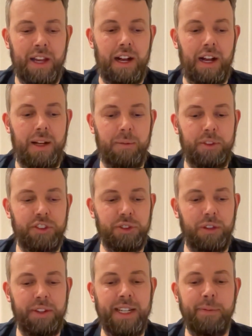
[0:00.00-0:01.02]
Um,
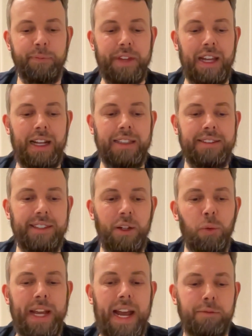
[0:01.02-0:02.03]
so, I think.
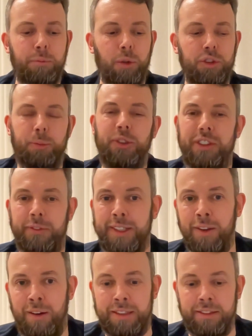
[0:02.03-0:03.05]
Until we have more specific
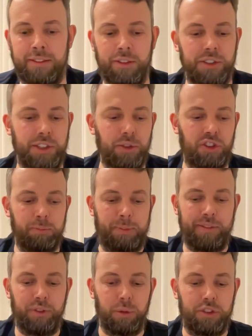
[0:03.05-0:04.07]
guidance on the use of P
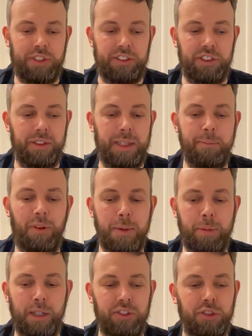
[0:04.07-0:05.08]
E N fault detection, I think my
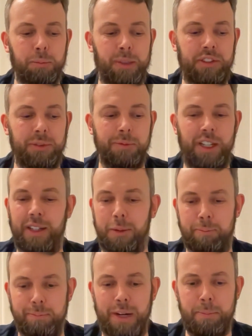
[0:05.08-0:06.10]
personal uh,
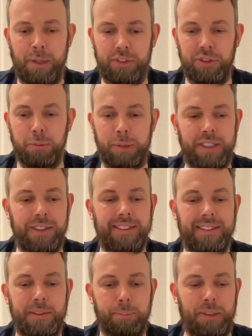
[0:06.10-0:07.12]
my personal opinion
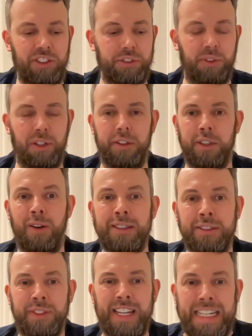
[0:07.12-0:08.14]
is it's best to follow the
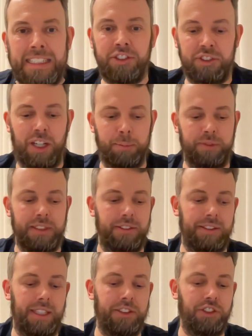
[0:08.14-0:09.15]
guidance for each type of
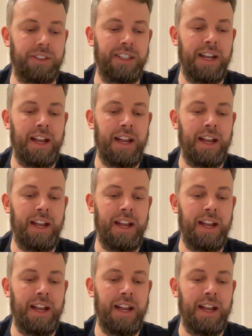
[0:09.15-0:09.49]
installation.